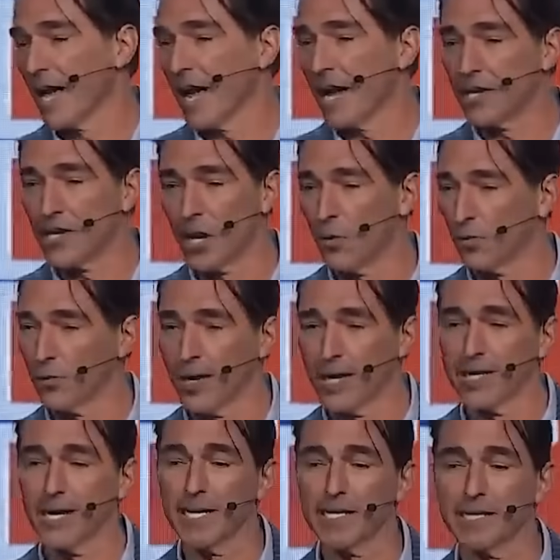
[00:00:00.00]
and no
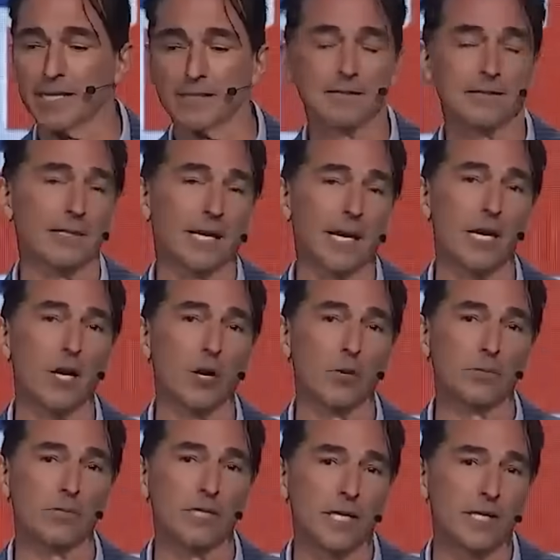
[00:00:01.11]
grand ideas that I
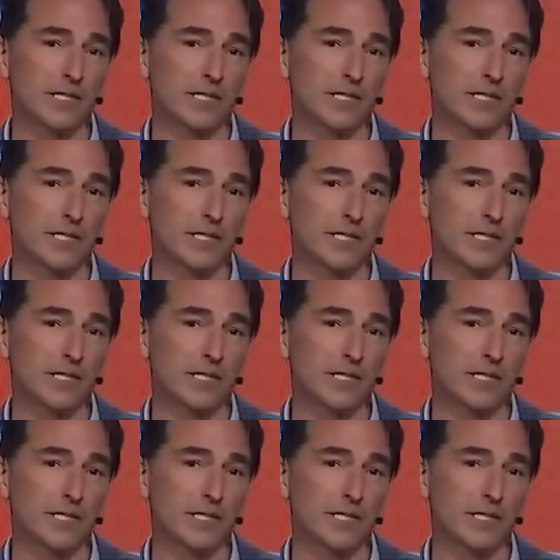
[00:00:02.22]
hoped